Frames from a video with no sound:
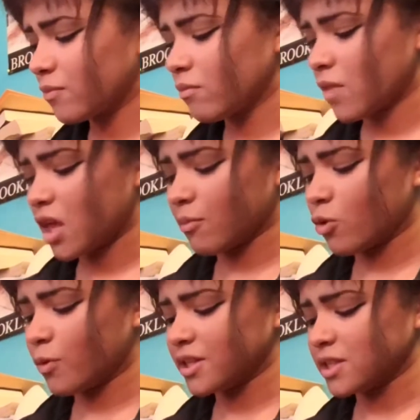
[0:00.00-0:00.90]
and I'm
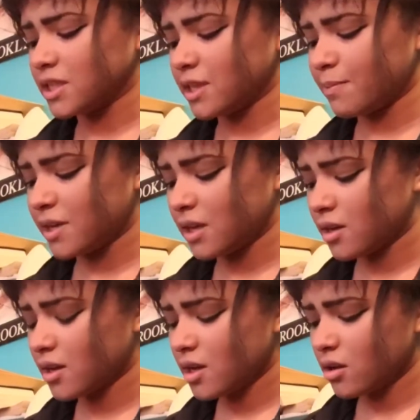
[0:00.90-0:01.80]
going to dip it
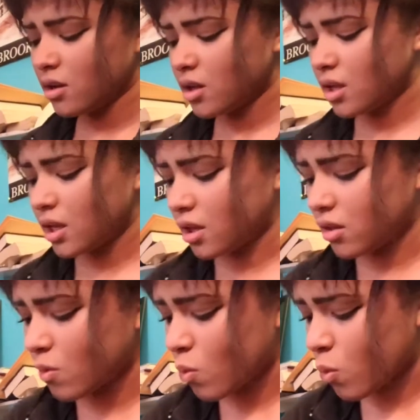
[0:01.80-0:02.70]
in
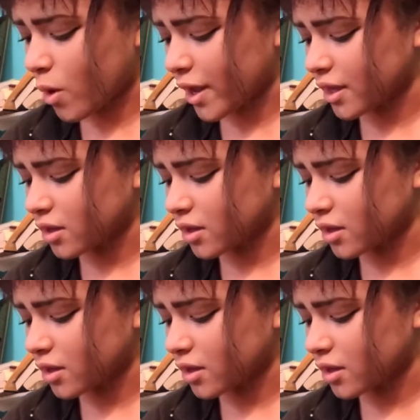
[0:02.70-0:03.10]
the white.